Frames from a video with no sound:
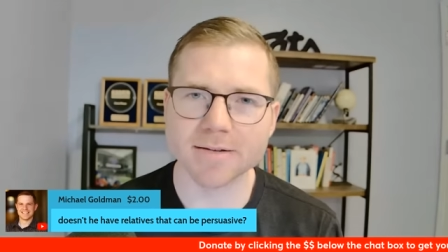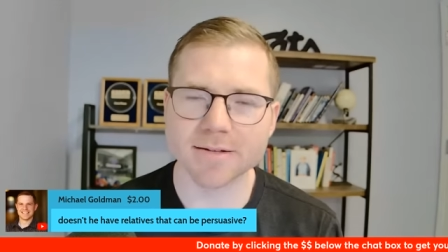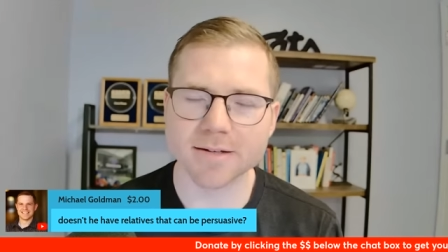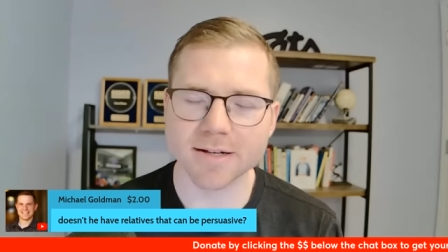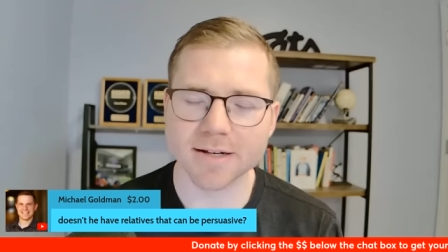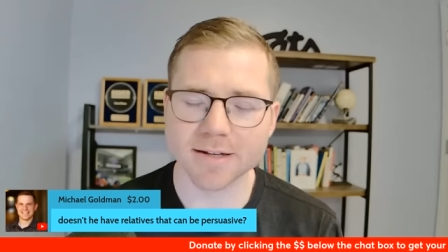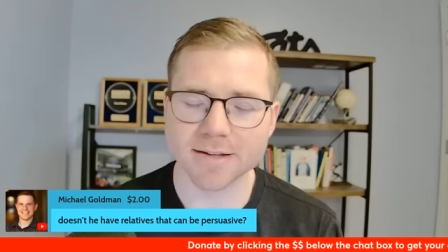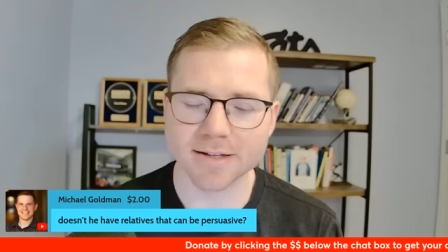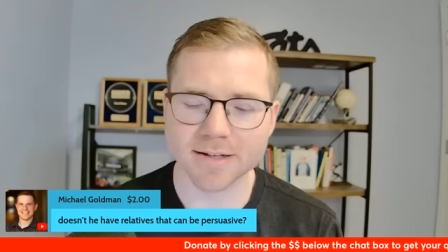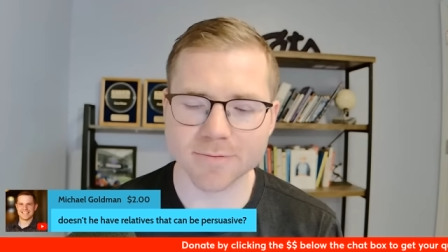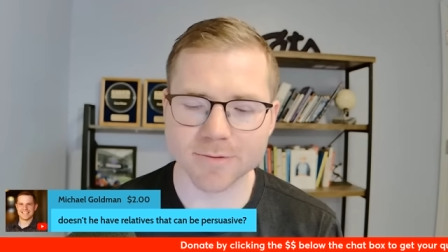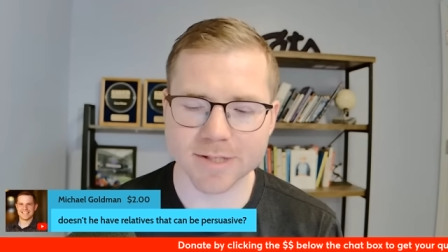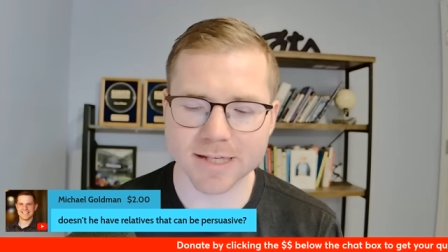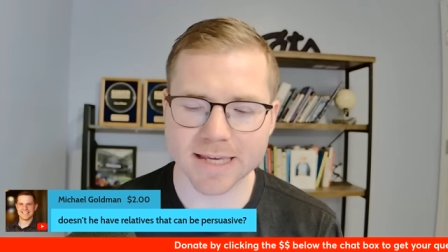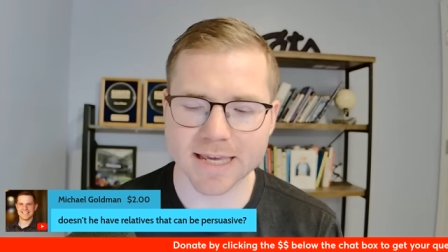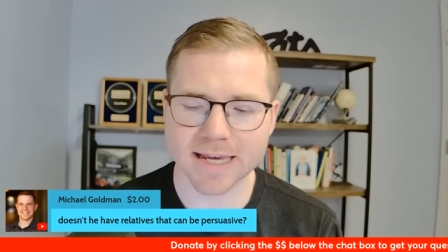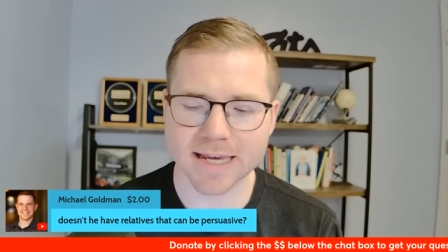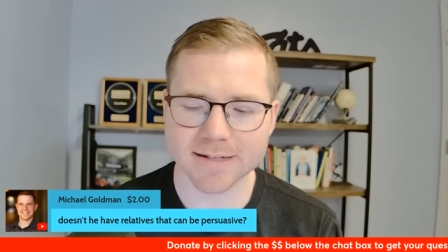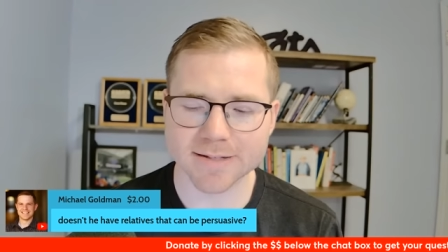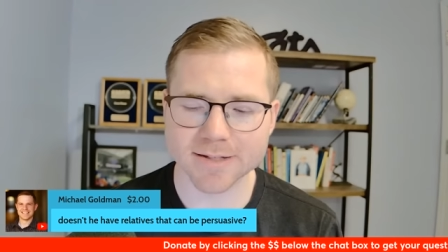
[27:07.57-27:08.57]
I think it was a
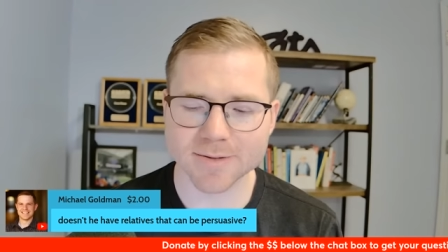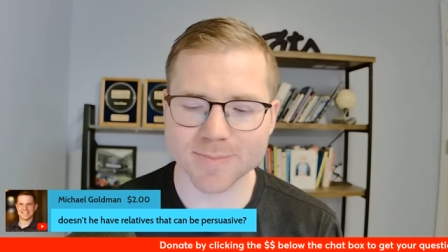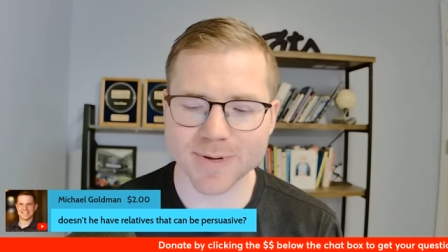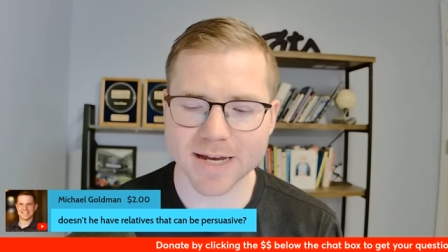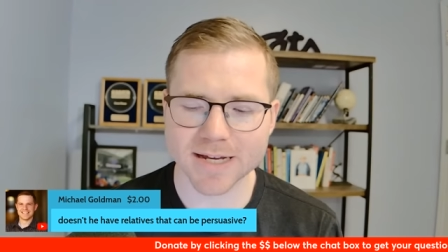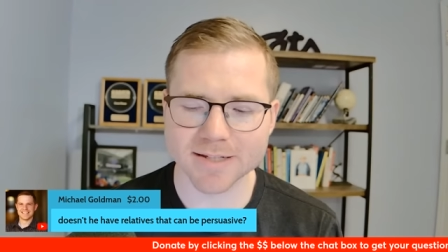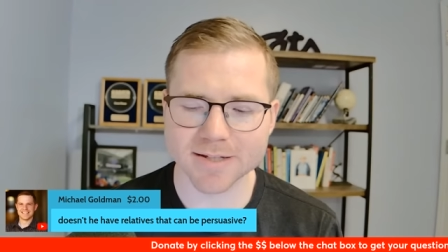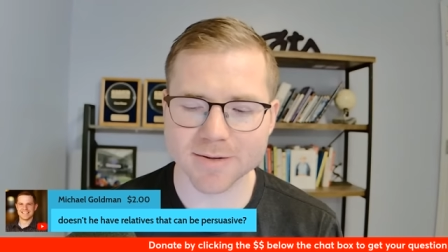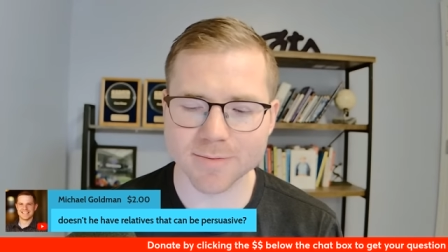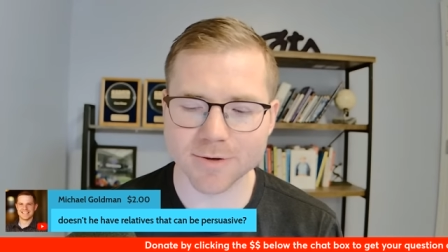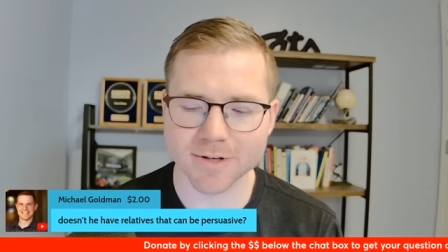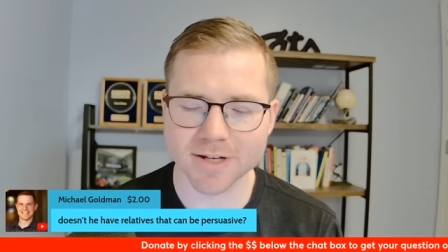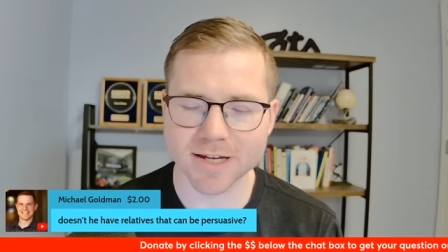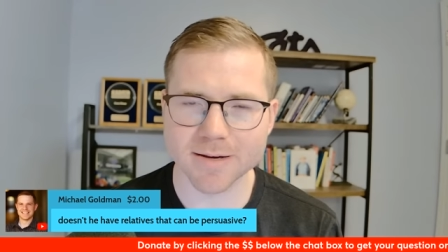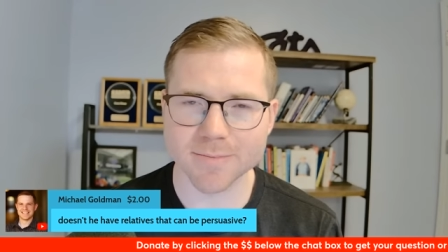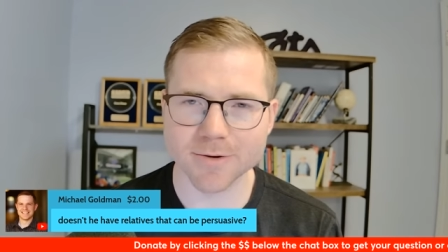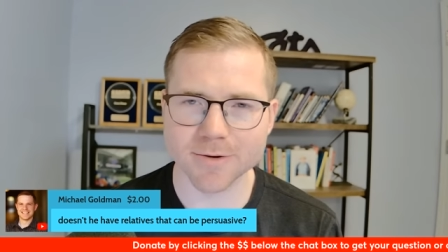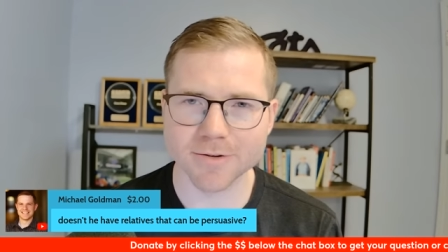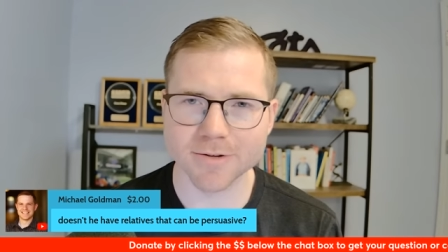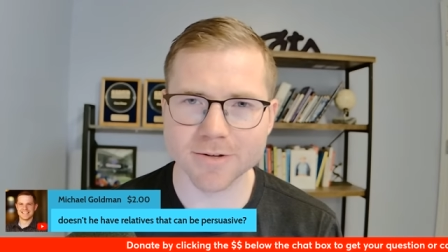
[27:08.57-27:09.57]
Kansas basketball
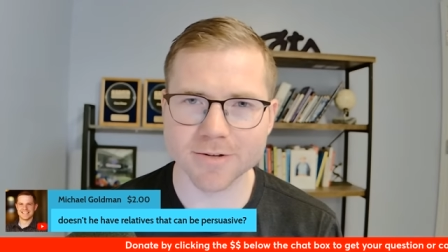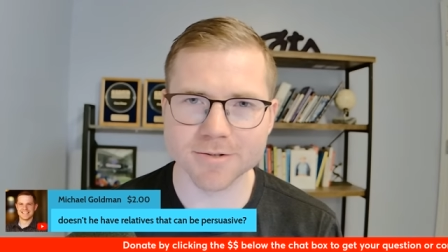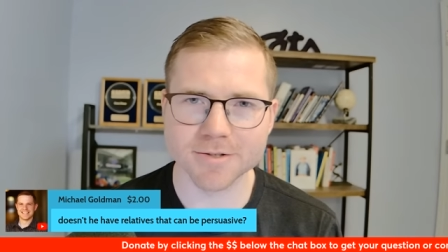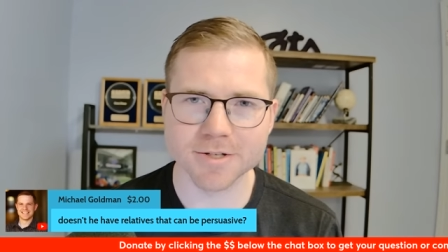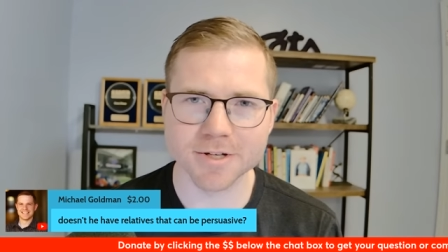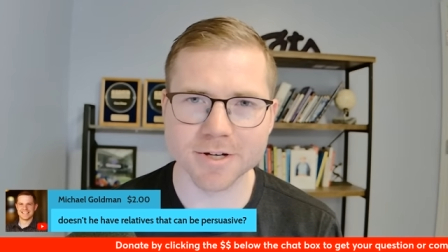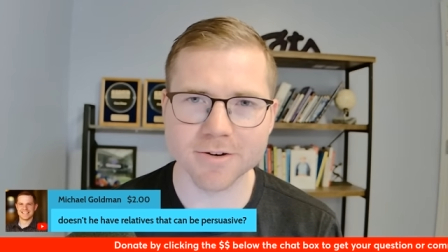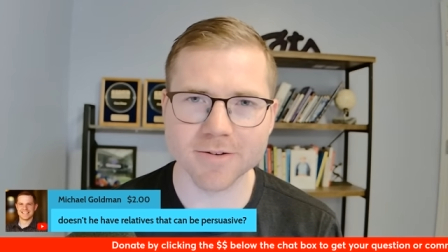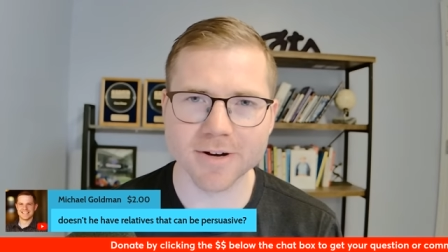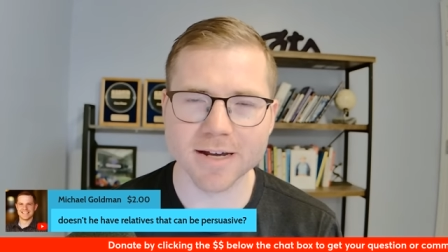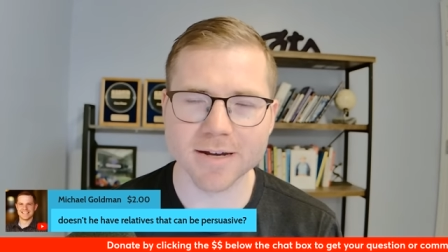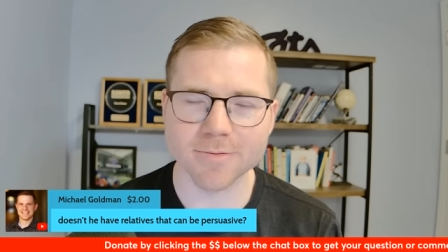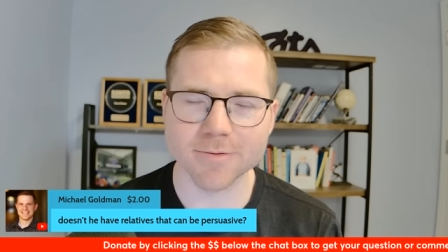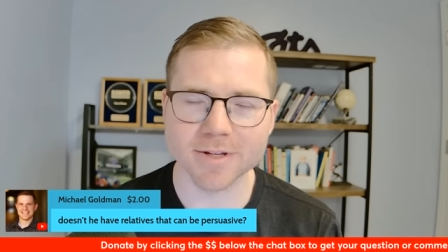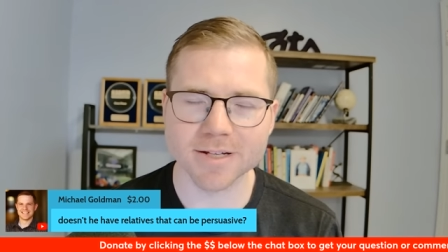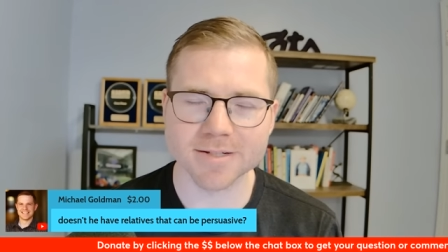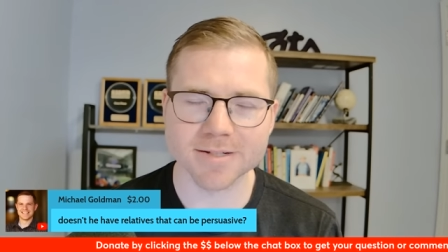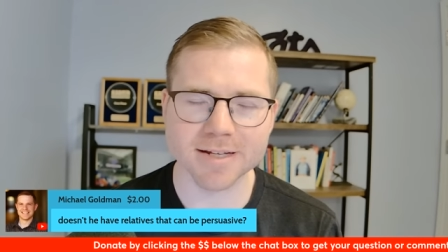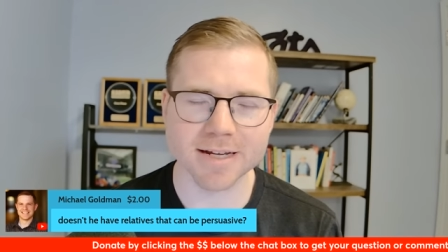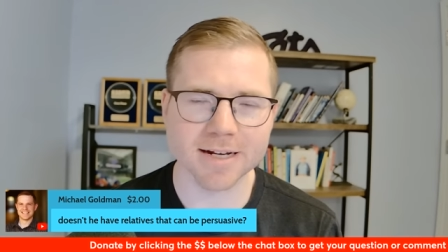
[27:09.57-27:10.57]
game earlier this year, right? Were
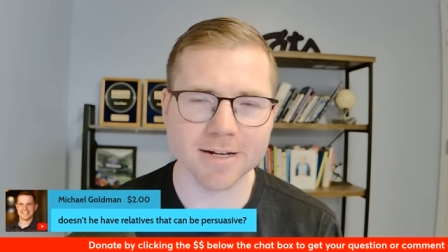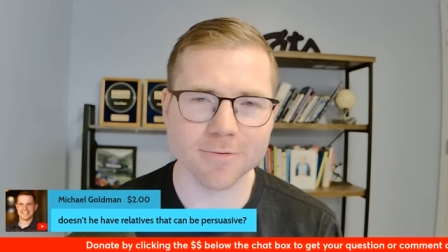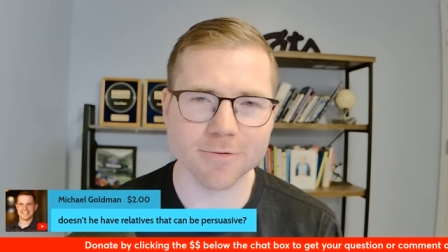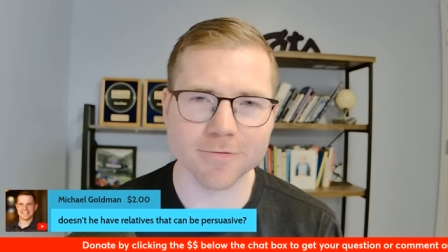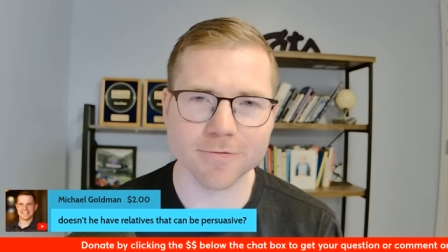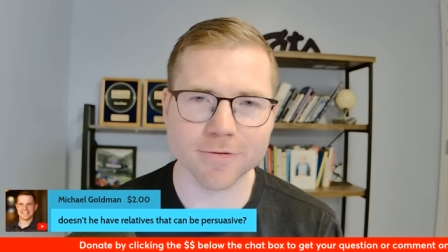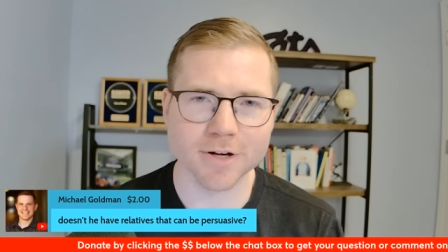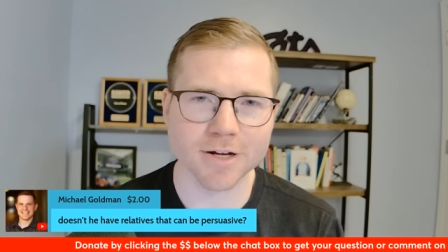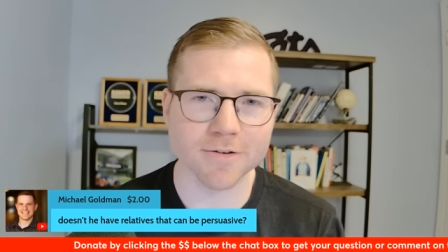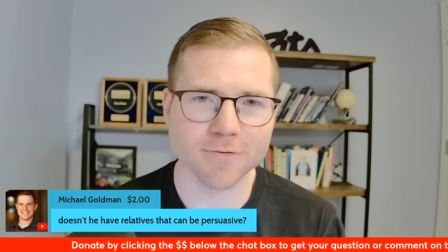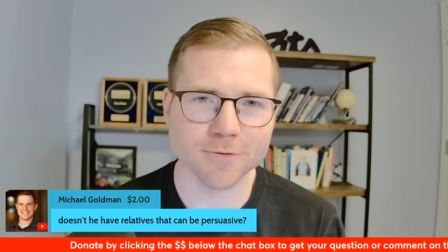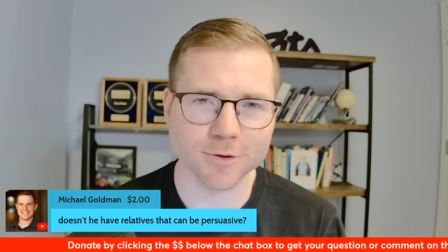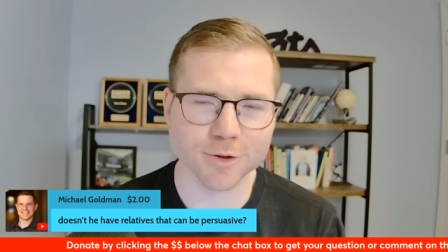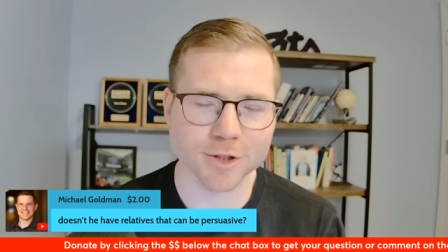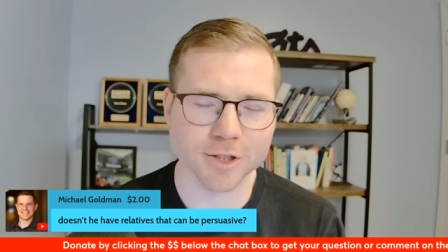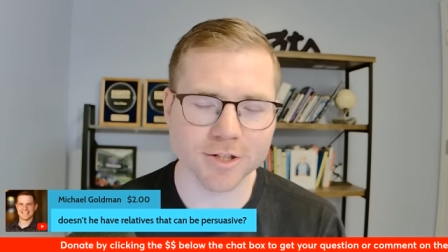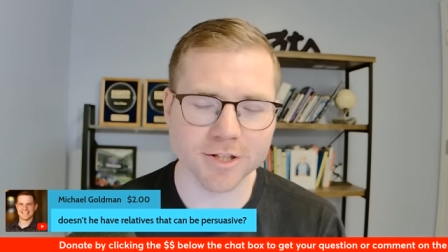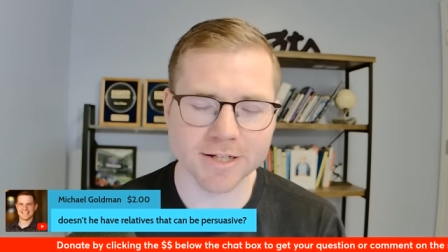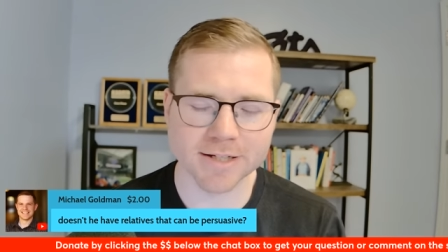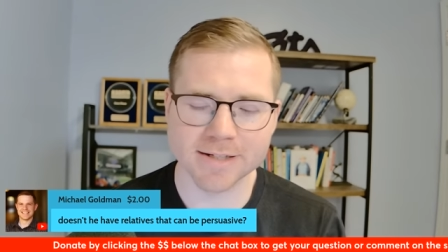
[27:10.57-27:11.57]
they standing with Fran
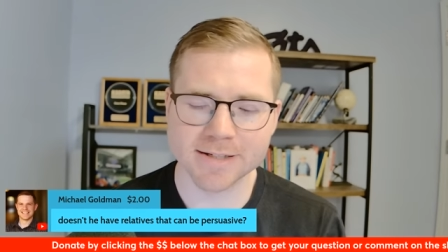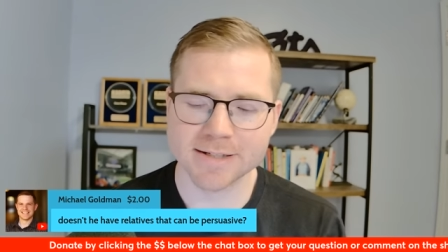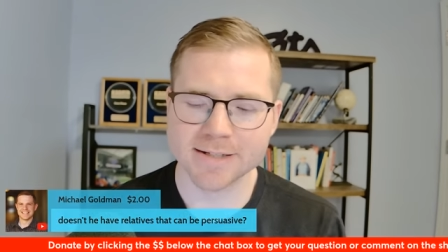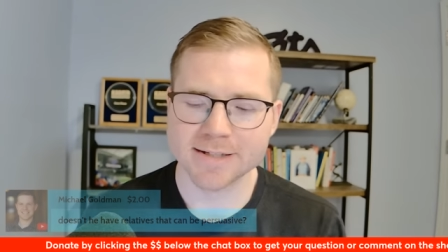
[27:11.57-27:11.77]
Fraschilla?